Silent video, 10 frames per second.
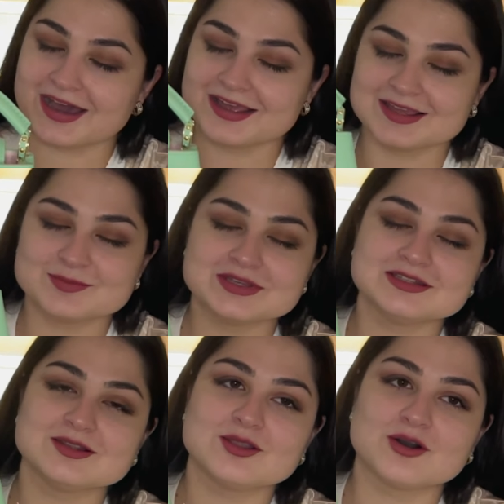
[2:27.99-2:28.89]
I am
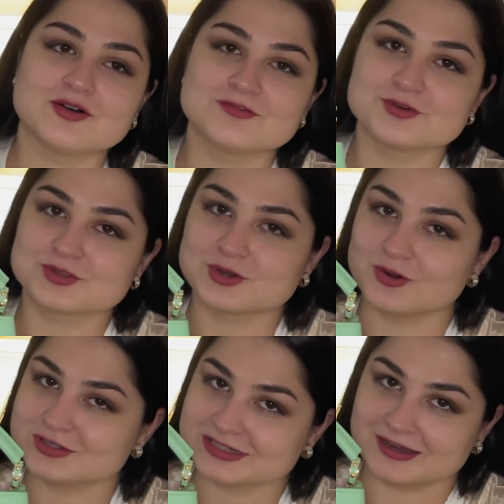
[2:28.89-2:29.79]
in love with
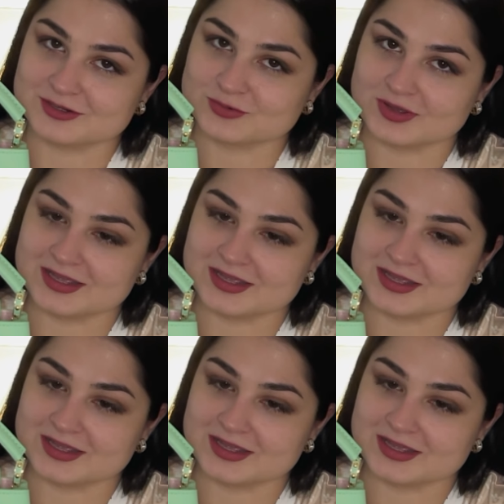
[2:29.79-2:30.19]
gold hardware.